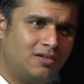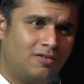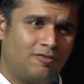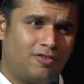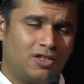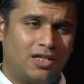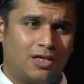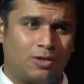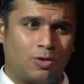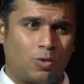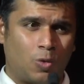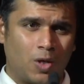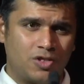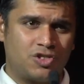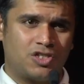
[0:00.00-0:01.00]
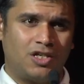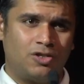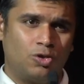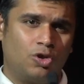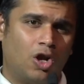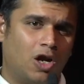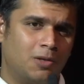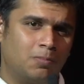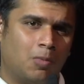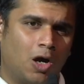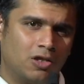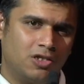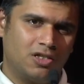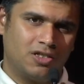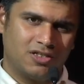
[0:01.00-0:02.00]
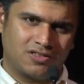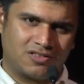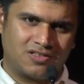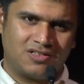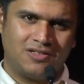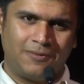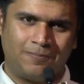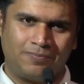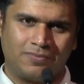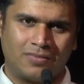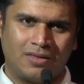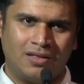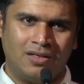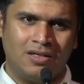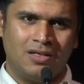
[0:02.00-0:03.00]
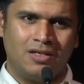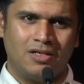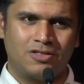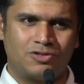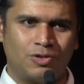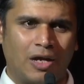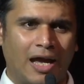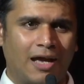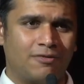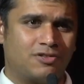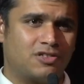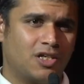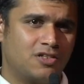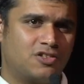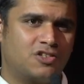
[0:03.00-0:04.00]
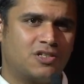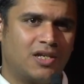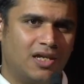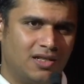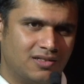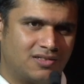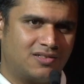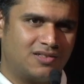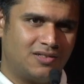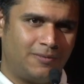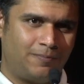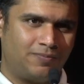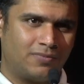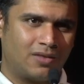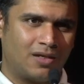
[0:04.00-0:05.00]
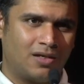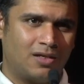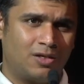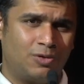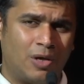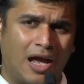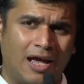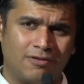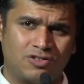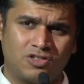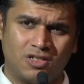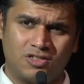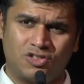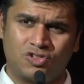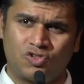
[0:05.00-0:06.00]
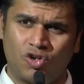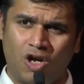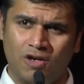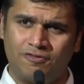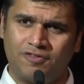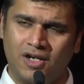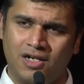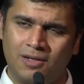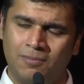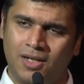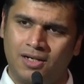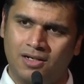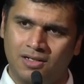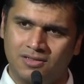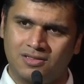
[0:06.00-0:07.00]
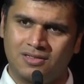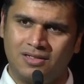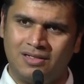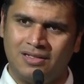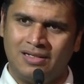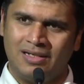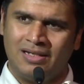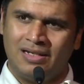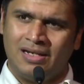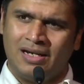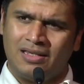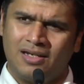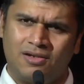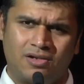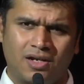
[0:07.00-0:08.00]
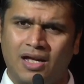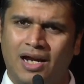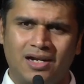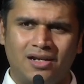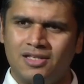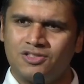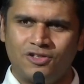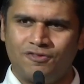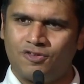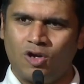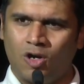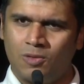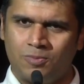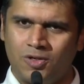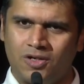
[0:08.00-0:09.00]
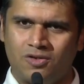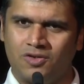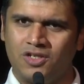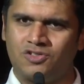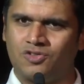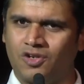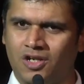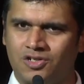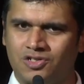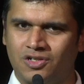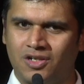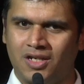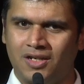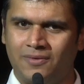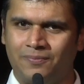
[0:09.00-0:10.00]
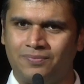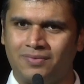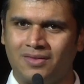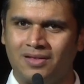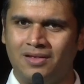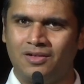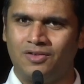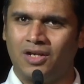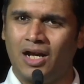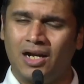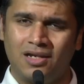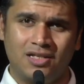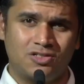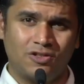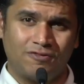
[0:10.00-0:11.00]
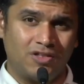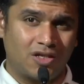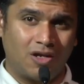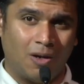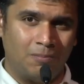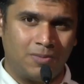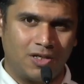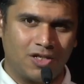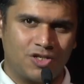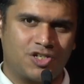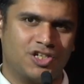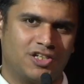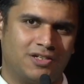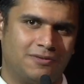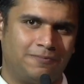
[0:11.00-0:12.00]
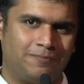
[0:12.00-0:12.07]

for that question to not bother us is to have such skills, to have such strong fundamentals, that regardless of corporate restructuring, regardless of the competition,